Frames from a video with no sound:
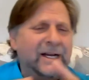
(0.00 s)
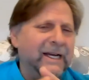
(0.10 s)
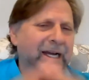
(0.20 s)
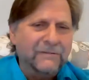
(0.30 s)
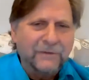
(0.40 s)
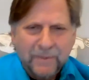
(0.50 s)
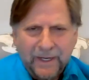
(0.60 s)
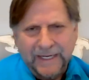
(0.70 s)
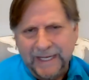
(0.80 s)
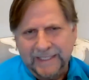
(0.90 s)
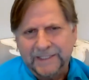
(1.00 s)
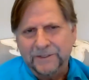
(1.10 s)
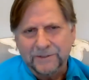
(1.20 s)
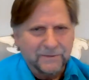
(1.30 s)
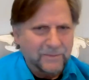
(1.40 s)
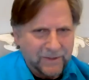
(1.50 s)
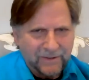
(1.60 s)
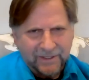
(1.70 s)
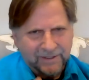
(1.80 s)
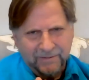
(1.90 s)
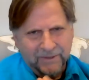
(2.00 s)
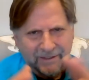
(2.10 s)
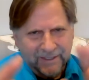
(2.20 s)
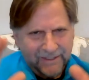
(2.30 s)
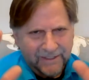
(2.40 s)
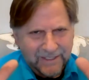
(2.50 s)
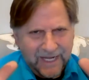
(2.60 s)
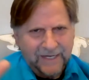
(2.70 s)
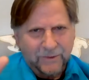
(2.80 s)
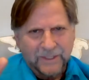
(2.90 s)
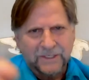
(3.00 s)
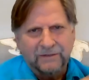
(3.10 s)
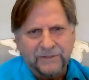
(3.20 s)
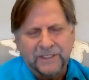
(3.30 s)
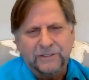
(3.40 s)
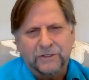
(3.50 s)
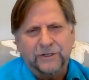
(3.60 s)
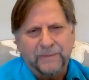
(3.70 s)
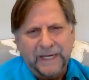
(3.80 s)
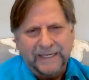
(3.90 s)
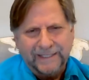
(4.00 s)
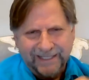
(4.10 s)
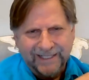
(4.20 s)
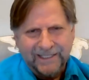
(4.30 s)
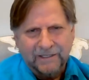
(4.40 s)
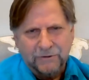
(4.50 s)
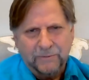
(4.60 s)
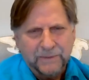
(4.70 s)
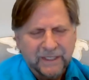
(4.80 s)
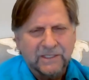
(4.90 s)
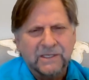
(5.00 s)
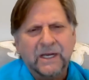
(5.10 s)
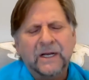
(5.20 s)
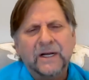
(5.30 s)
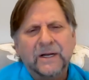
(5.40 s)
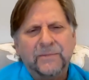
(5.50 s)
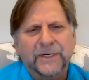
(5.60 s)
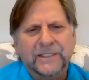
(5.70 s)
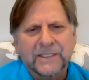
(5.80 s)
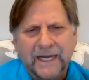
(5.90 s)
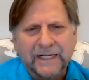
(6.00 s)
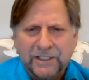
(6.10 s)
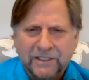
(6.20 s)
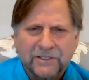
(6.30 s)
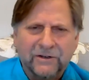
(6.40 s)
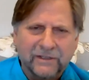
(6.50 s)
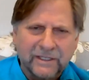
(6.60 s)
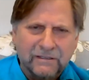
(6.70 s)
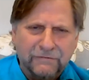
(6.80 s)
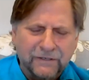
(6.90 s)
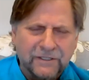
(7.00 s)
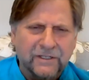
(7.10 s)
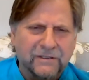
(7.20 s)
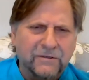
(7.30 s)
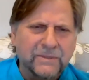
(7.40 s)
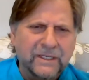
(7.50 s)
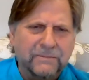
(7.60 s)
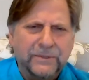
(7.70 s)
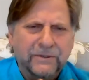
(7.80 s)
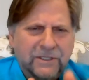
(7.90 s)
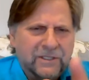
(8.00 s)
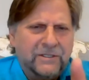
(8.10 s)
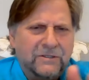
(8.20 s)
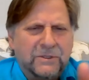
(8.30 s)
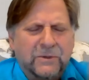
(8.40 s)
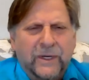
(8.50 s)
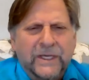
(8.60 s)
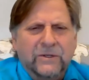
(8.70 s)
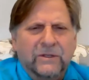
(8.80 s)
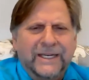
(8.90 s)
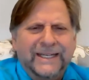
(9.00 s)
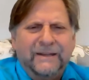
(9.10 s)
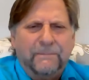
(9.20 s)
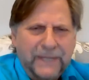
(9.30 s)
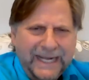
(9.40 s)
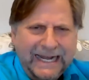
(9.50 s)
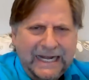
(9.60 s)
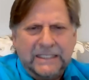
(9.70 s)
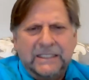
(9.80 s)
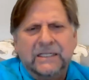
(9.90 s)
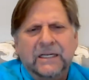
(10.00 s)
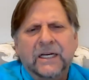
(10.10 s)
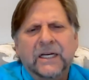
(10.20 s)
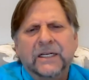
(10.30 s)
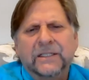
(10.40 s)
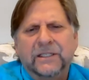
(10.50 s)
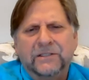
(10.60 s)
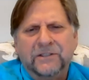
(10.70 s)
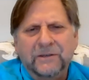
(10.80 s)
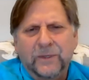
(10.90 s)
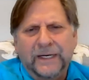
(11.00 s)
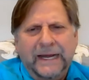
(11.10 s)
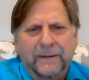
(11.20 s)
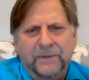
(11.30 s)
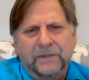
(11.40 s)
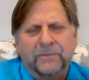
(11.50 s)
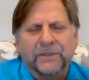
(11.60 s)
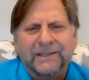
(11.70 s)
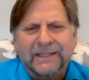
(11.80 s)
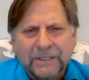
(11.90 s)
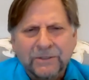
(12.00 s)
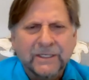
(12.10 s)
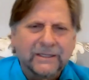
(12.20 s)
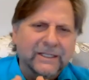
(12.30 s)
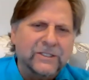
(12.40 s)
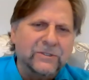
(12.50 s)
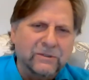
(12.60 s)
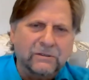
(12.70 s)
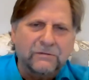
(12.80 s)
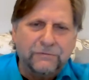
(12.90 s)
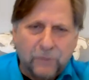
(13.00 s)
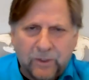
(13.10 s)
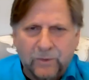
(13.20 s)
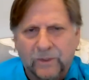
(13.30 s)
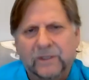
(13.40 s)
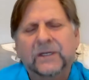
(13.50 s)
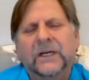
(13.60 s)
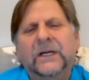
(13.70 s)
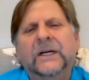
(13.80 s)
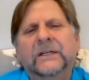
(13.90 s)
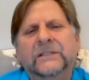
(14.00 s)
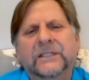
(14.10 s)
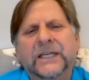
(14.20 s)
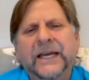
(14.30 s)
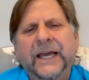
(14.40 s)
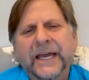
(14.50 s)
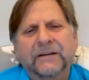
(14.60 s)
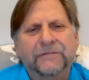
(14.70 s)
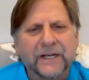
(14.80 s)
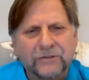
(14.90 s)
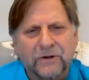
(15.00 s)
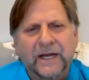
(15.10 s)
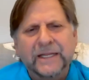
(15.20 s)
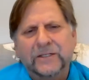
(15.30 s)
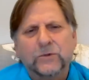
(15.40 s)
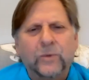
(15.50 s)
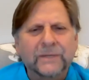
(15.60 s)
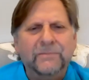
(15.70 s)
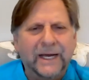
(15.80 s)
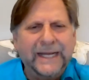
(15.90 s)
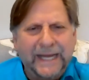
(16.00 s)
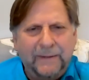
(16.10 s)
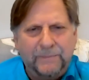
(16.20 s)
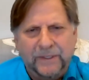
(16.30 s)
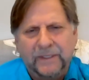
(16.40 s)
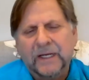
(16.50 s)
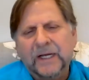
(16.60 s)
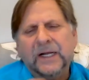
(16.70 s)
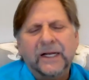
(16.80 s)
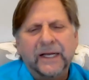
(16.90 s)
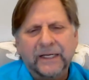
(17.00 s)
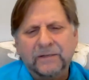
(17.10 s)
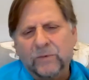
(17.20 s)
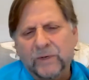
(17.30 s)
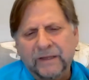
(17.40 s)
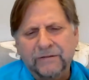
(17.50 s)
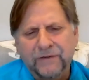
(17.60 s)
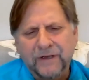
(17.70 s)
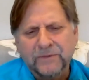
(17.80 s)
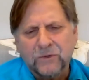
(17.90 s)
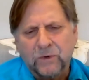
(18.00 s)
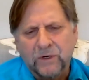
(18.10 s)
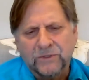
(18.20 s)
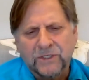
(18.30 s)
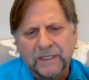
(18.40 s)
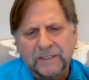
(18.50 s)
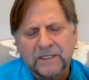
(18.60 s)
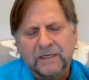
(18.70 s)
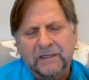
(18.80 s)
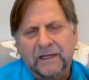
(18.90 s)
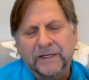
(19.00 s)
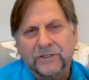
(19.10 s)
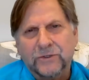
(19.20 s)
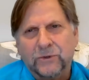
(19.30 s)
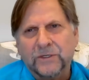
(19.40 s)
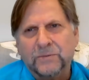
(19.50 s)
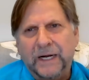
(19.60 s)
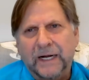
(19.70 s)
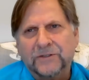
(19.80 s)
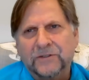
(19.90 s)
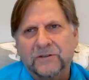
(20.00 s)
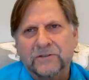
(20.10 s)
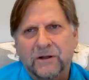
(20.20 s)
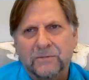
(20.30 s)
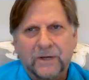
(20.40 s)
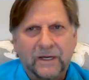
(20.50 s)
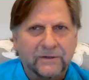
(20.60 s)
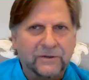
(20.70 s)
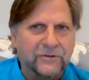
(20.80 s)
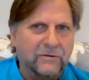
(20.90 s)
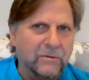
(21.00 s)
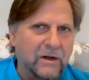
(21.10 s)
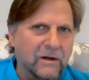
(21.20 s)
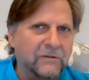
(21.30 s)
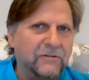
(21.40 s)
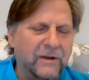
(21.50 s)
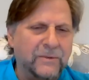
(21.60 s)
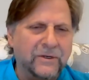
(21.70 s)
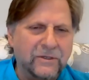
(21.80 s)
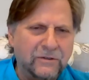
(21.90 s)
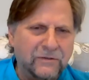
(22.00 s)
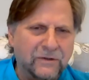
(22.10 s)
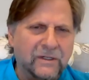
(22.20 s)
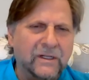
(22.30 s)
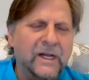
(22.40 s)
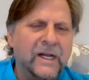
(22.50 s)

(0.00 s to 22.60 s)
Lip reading: Everybody has to use empiricism. It's not a question of is it good or bad, it's an essential piece, but it's not necessarily sufficient. To me, empiricism is a way you look at the past to see what happened, but theory lets you look forward to say, hey, if I try this, what might happen? And one of the famous quotes that's done a lot is George Box's, all models are wrong, some are useful.